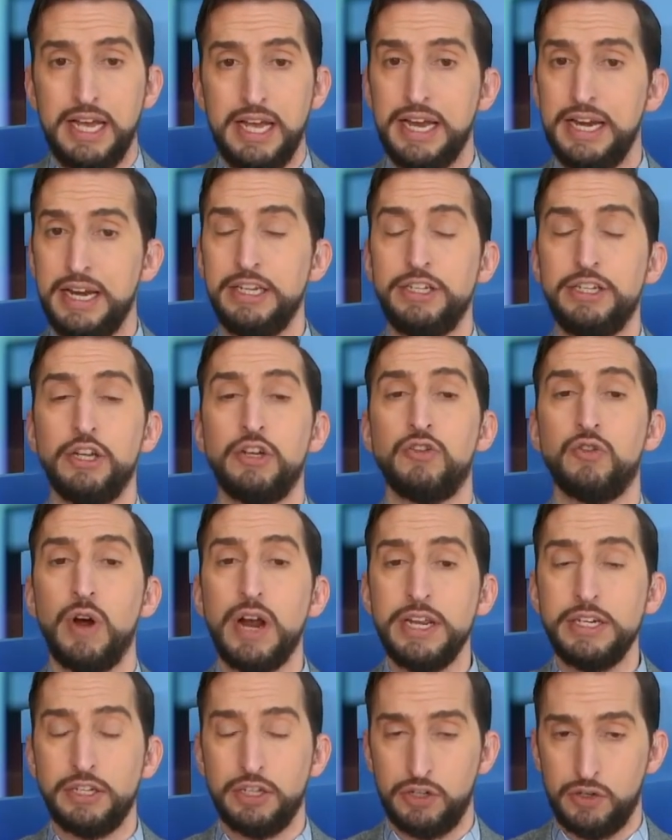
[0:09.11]
And it's a
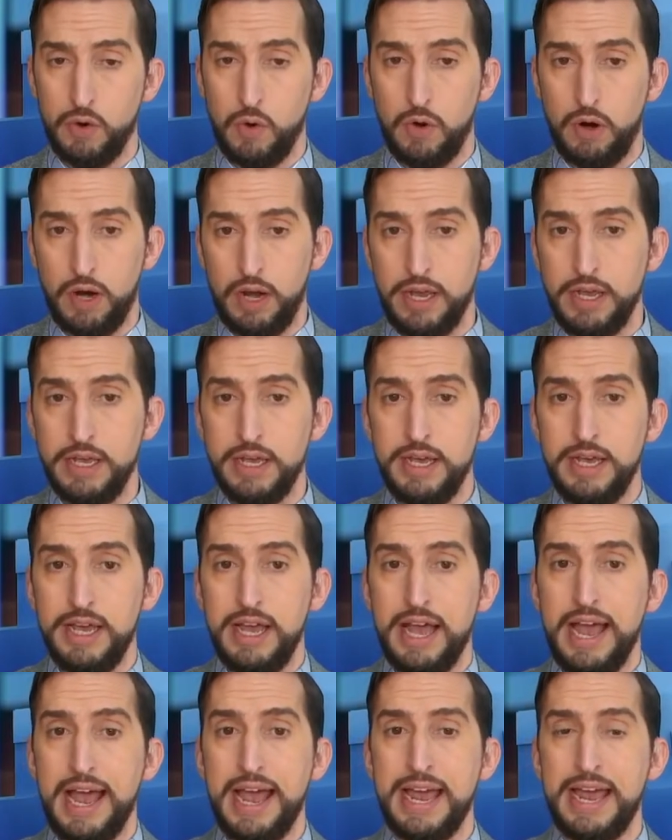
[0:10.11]
great story,
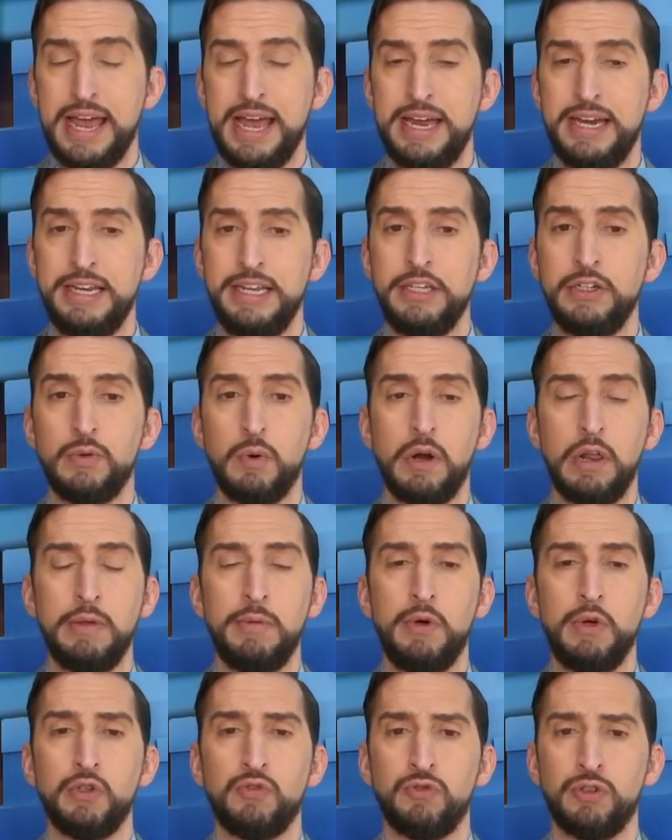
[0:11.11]
and he's one of the
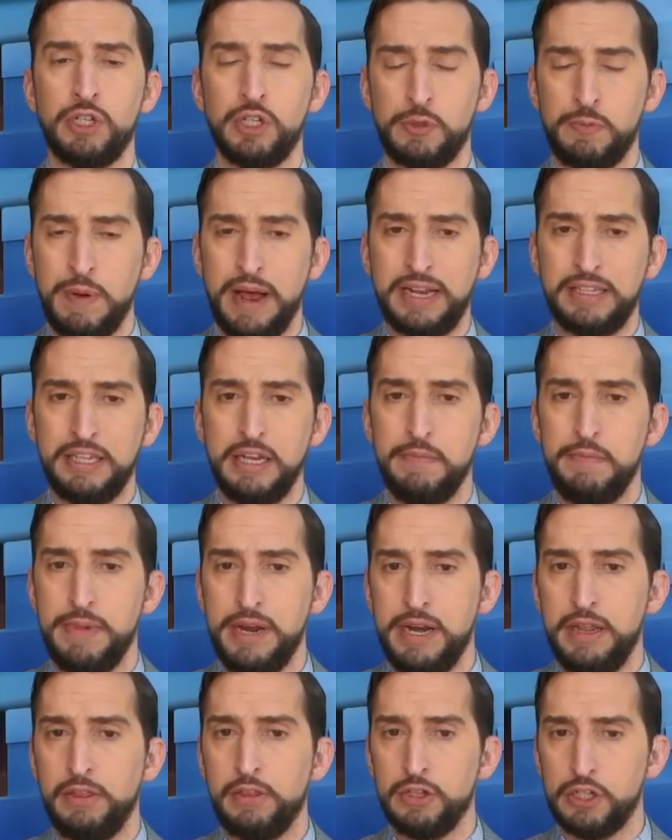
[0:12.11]
most respected
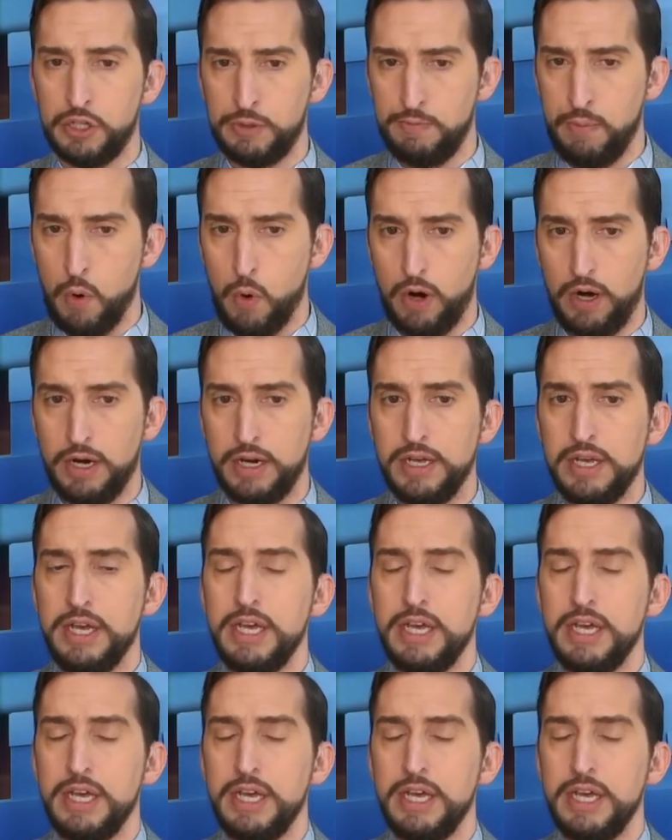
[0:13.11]
men in the sport.